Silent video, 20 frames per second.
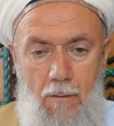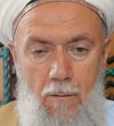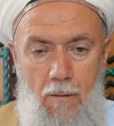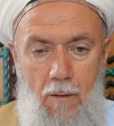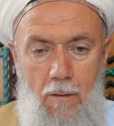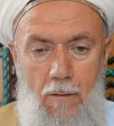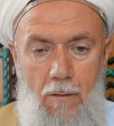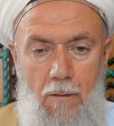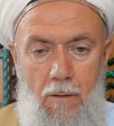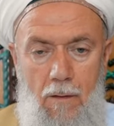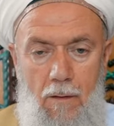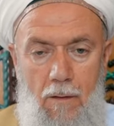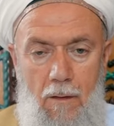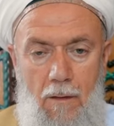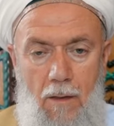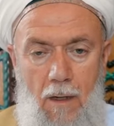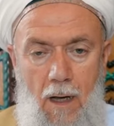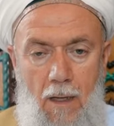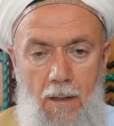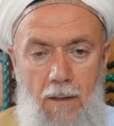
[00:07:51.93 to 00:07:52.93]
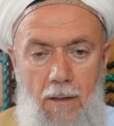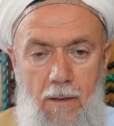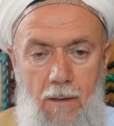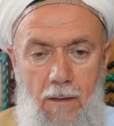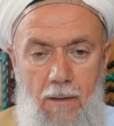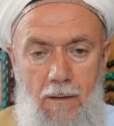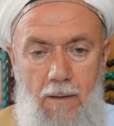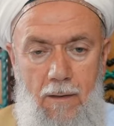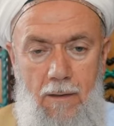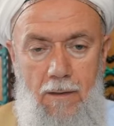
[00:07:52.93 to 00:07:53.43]
Don't cut
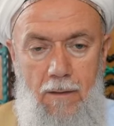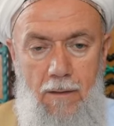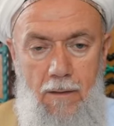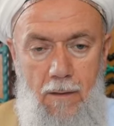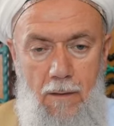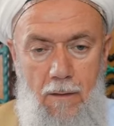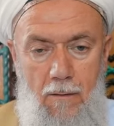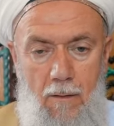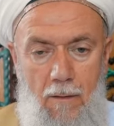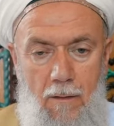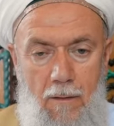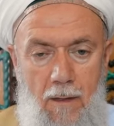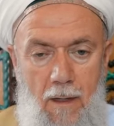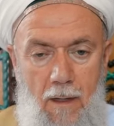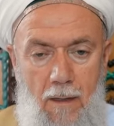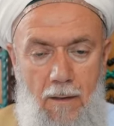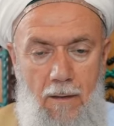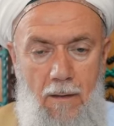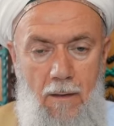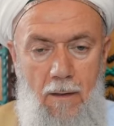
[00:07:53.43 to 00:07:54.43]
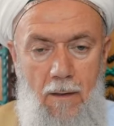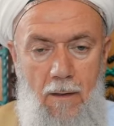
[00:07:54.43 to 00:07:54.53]
this contact,